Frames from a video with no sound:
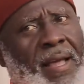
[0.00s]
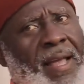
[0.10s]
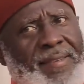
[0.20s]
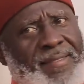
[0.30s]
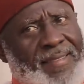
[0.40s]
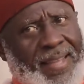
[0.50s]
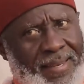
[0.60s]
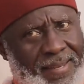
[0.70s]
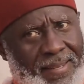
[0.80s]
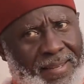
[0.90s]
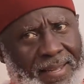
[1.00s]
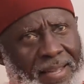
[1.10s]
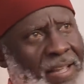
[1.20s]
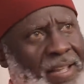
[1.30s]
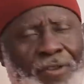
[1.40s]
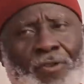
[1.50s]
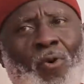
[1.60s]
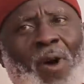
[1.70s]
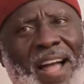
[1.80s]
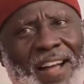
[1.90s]
I said
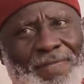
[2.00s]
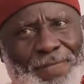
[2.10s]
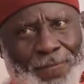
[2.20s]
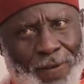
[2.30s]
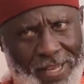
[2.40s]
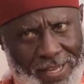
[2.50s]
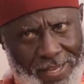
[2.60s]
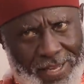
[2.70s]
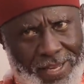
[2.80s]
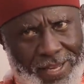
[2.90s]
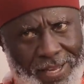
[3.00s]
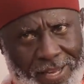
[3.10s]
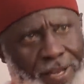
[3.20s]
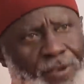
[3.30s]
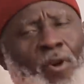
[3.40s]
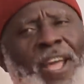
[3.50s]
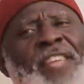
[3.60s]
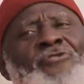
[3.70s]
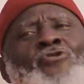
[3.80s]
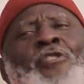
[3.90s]
you are free to
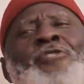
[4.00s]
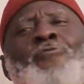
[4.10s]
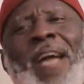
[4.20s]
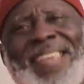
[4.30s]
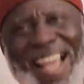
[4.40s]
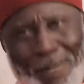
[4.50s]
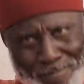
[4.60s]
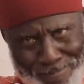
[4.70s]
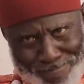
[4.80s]
enjoy your yam.